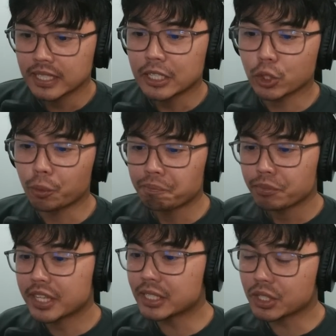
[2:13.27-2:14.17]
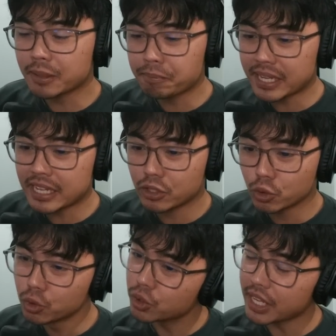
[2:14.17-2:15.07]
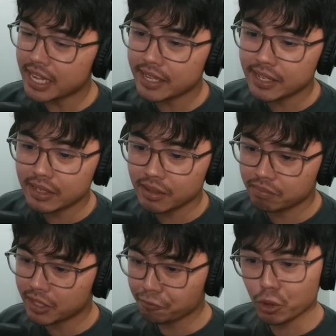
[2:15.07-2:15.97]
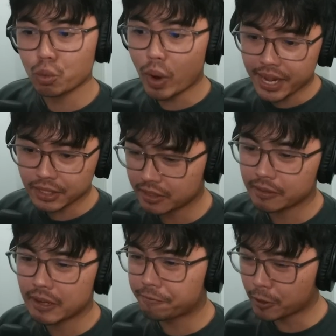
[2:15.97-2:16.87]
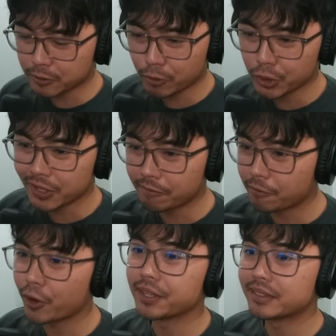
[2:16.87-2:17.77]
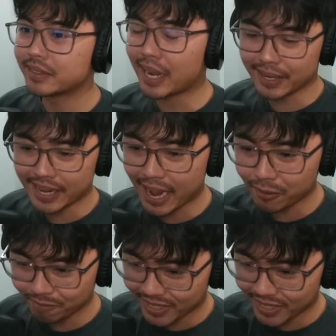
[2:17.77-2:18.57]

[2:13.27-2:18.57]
So this can be used in different ways. First of all, you can avoid decking out.